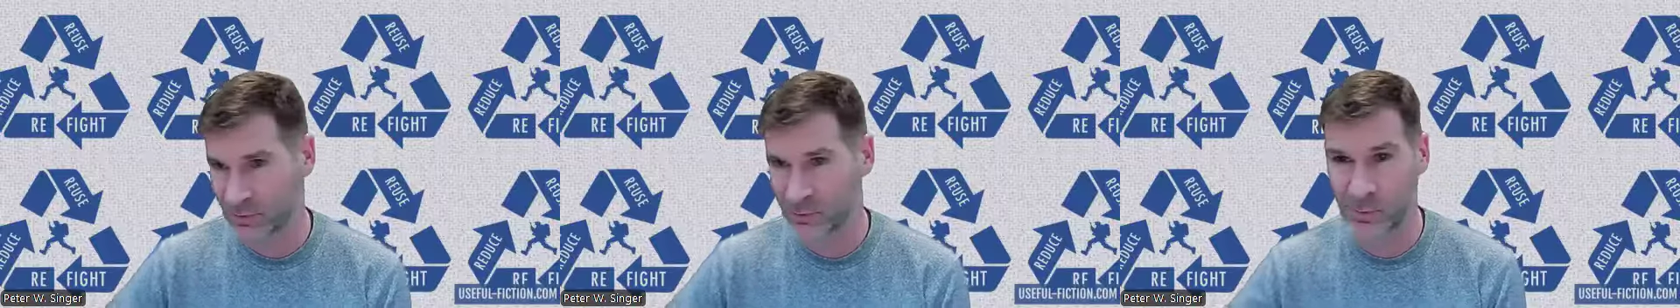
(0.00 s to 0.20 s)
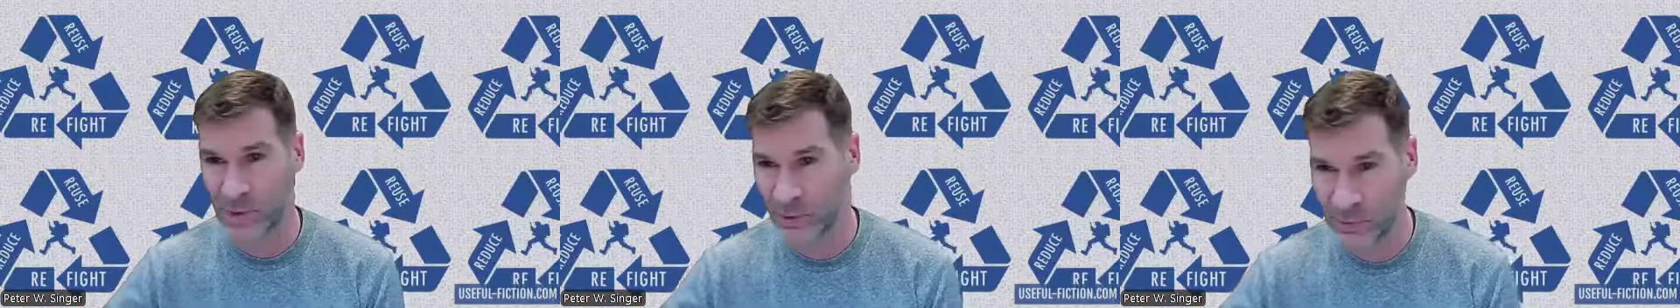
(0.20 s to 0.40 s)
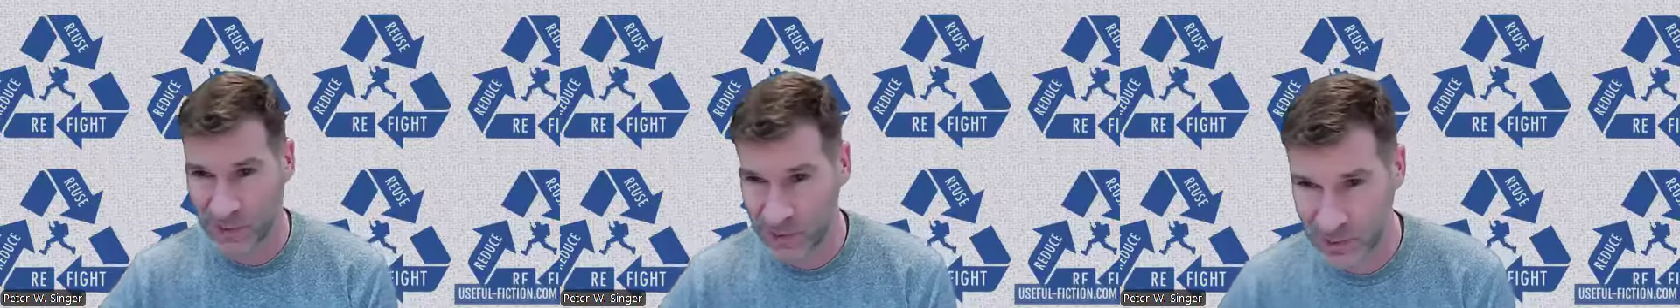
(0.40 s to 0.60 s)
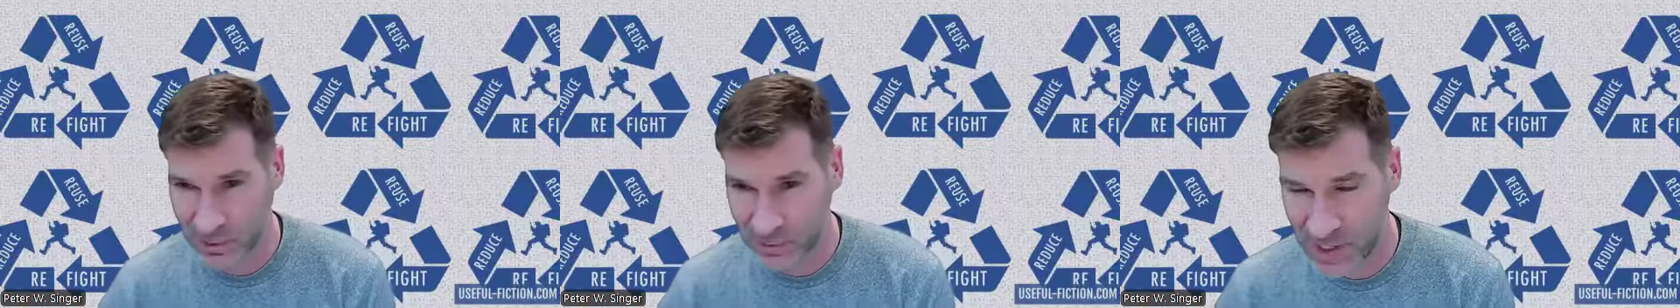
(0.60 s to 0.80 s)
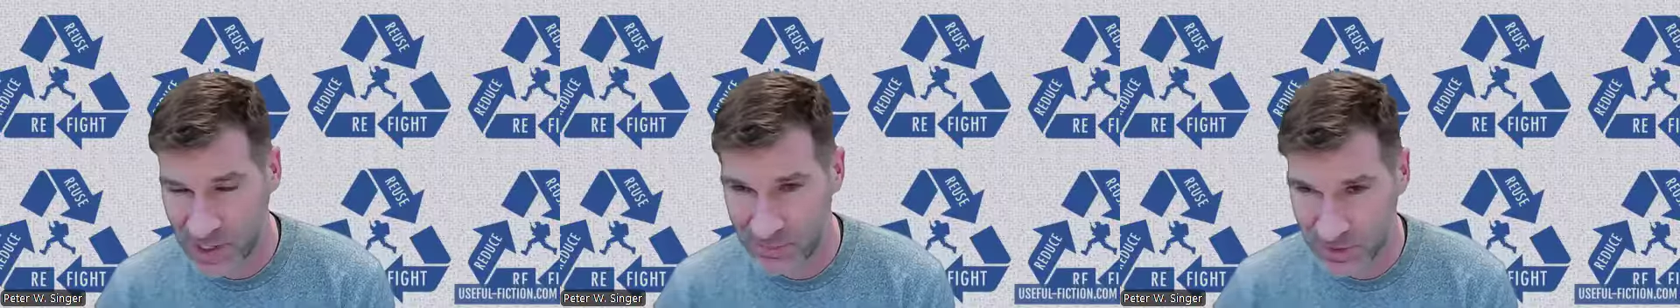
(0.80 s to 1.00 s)
we would
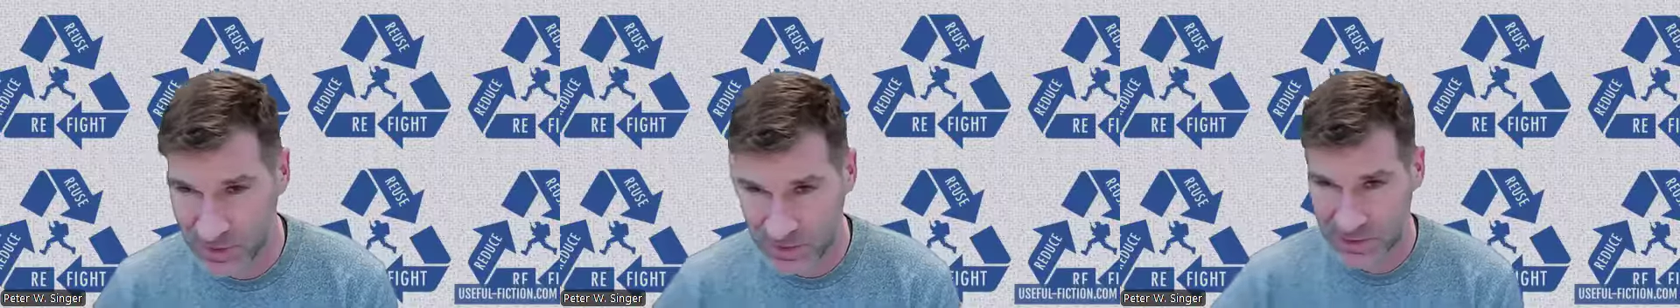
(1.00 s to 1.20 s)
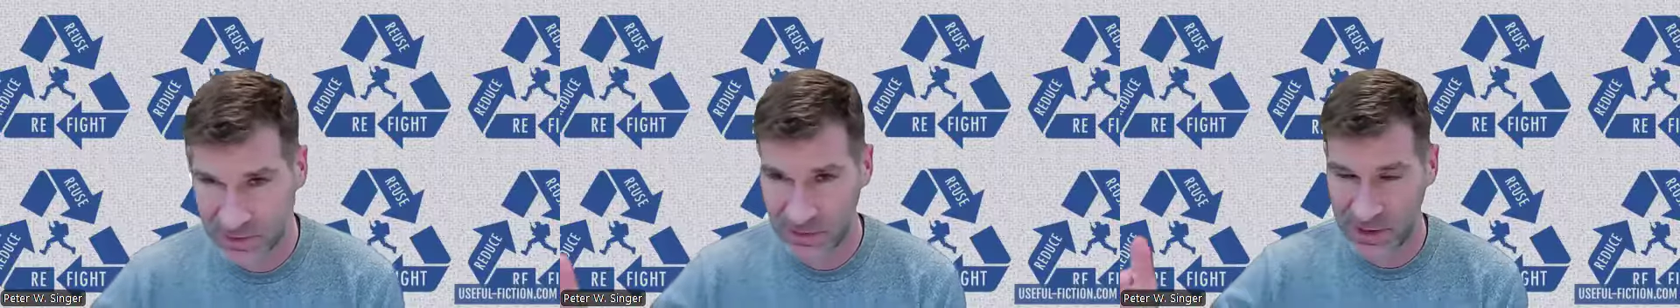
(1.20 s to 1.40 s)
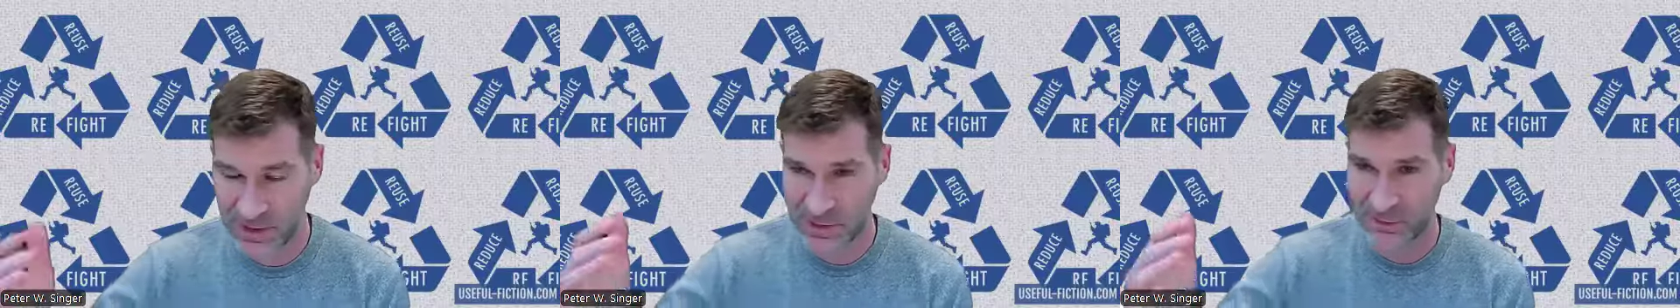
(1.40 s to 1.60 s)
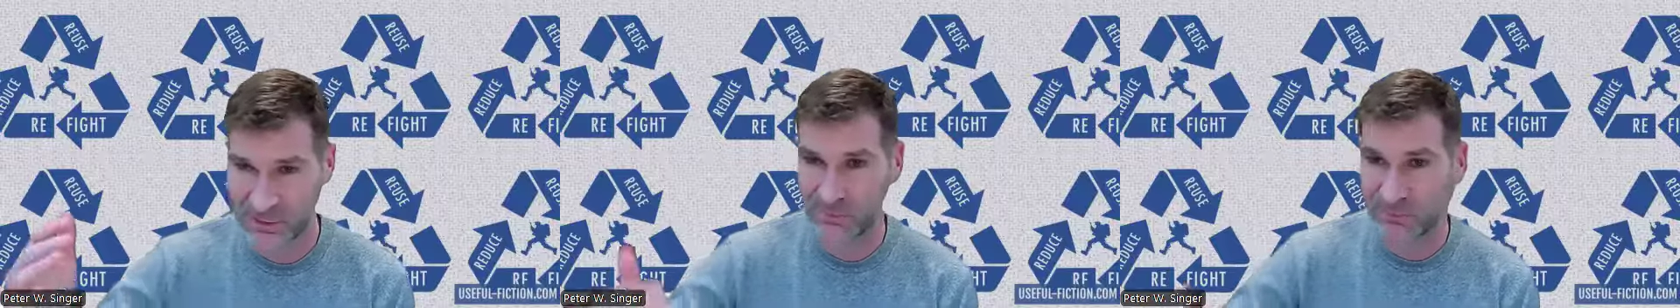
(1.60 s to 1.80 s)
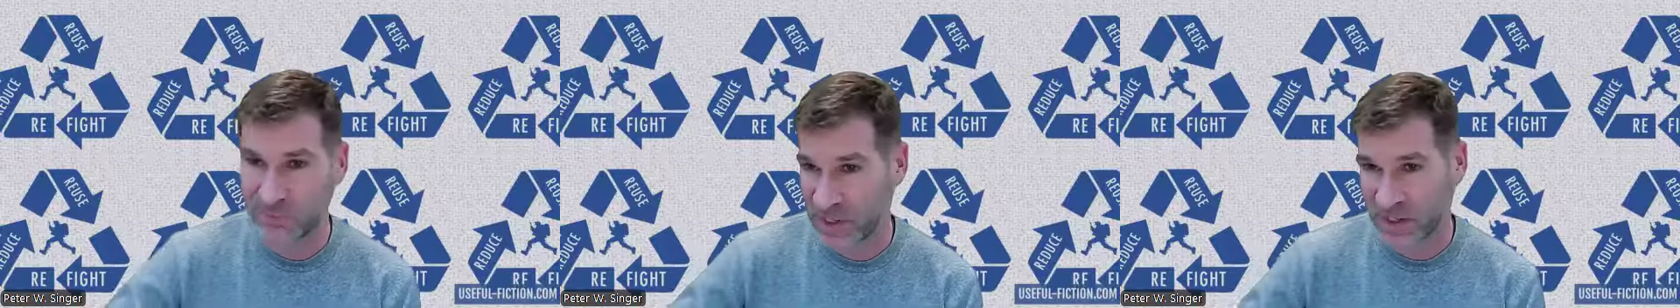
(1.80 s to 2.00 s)
describe as
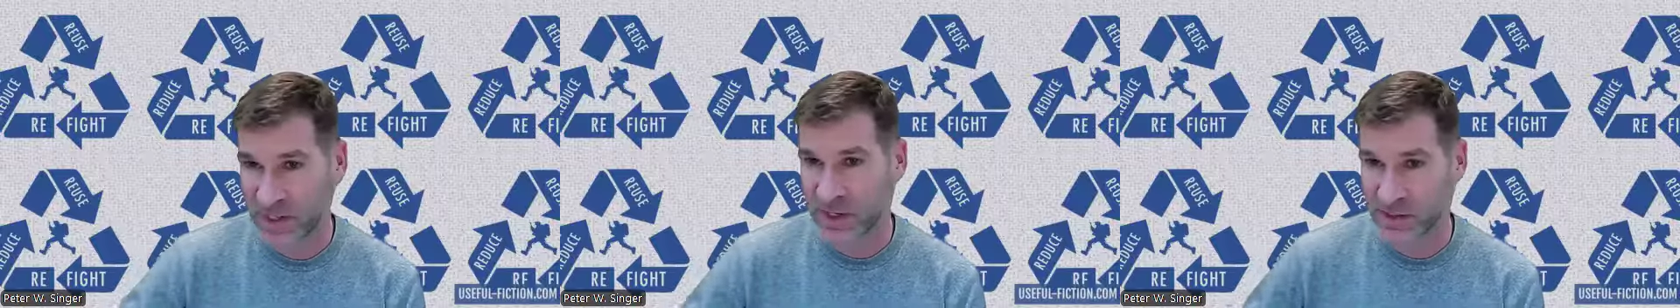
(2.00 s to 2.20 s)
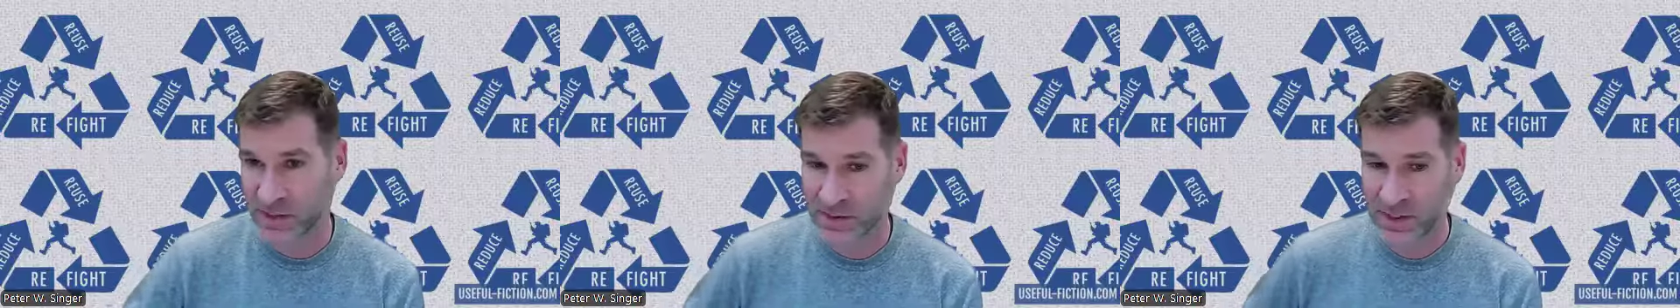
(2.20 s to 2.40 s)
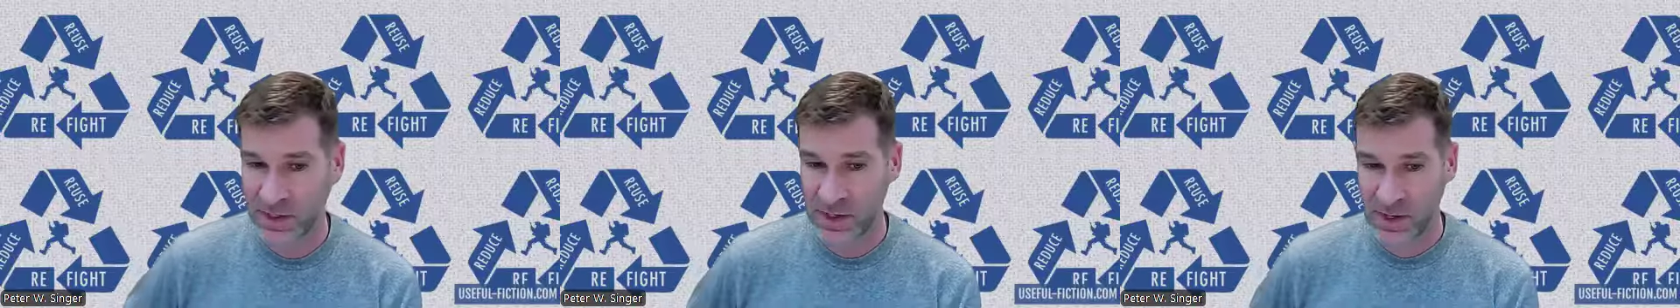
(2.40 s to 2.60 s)
FICINT.